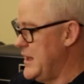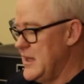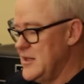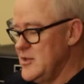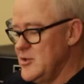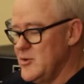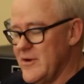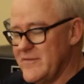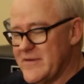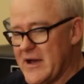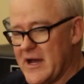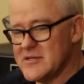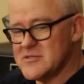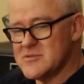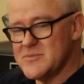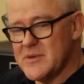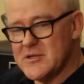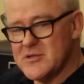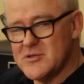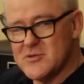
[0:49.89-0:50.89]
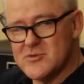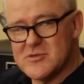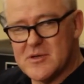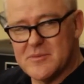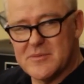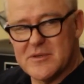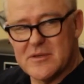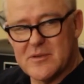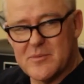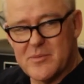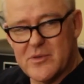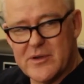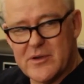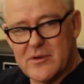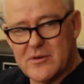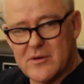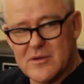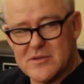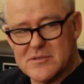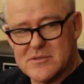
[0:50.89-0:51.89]
You have asked me to do something in the
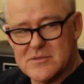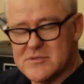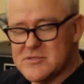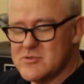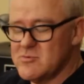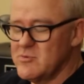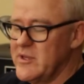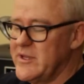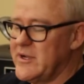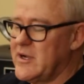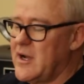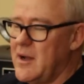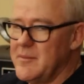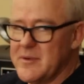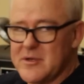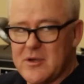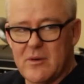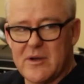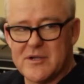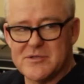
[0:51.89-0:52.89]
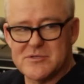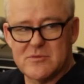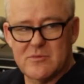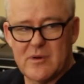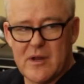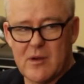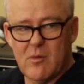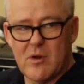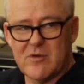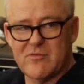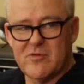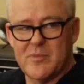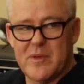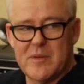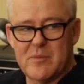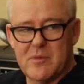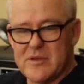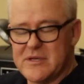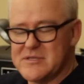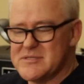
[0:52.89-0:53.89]
pre-chorus. It's a really common question. When I work for
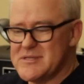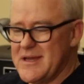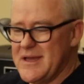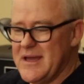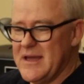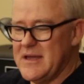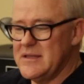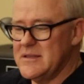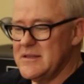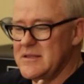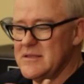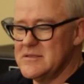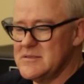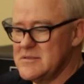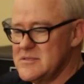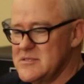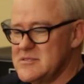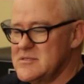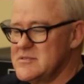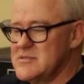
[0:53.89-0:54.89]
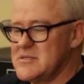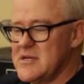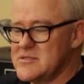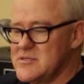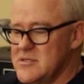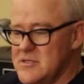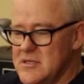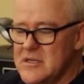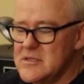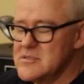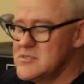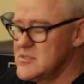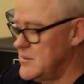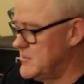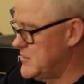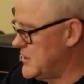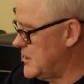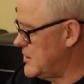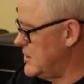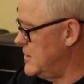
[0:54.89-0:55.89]
people, they say, hey, this section needs
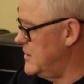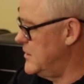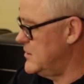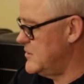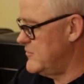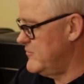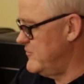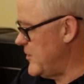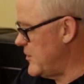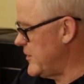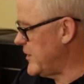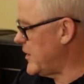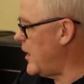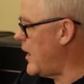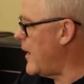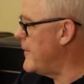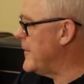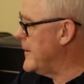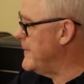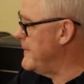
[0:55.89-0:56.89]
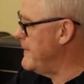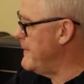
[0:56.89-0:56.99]
something. Very common.